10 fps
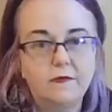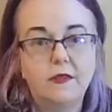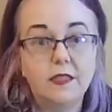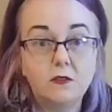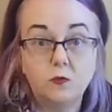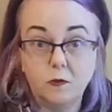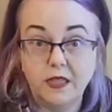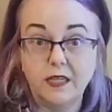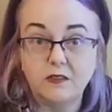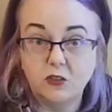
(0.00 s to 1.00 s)
this will
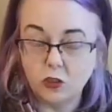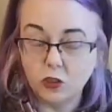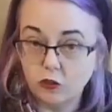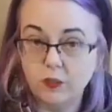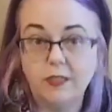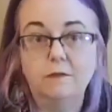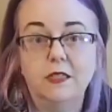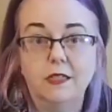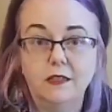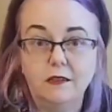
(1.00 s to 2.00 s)
be
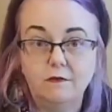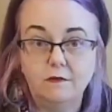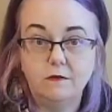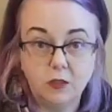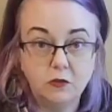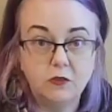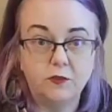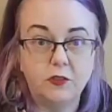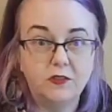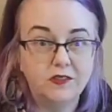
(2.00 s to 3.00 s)
extremely
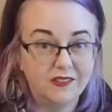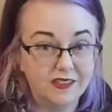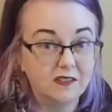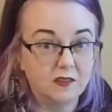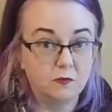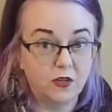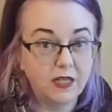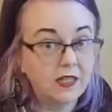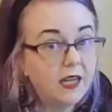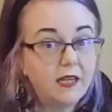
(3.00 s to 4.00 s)
useful this
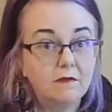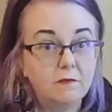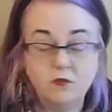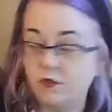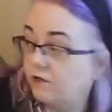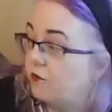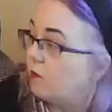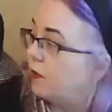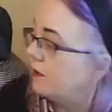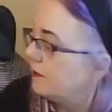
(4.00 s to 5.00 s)
spring and moving forward.